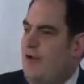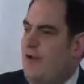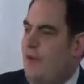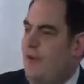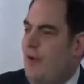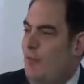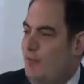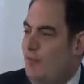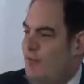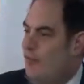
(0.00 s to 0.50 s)

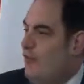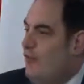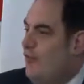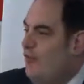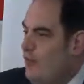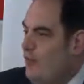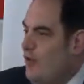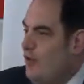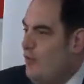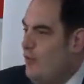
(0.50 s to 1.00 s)
Well, with the
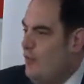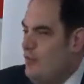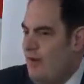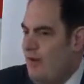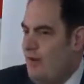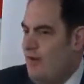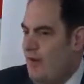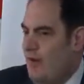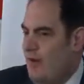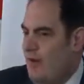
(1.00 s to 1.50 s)
Soviet
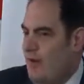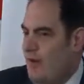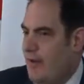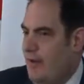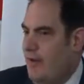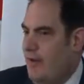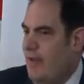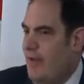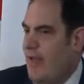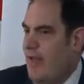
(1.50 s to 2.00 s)
Union
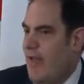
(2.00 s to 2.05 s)
gone,